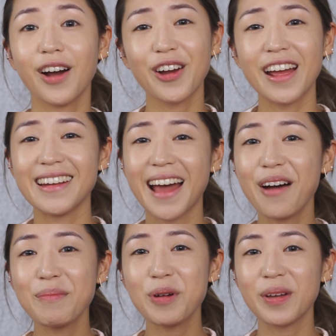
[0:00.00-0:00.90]
Alright,
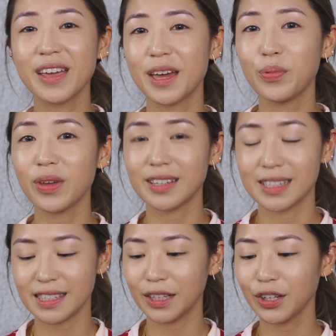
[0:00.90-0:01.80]
now I'm going in with
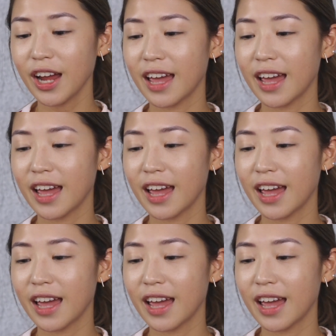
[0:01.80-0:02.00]
concealer,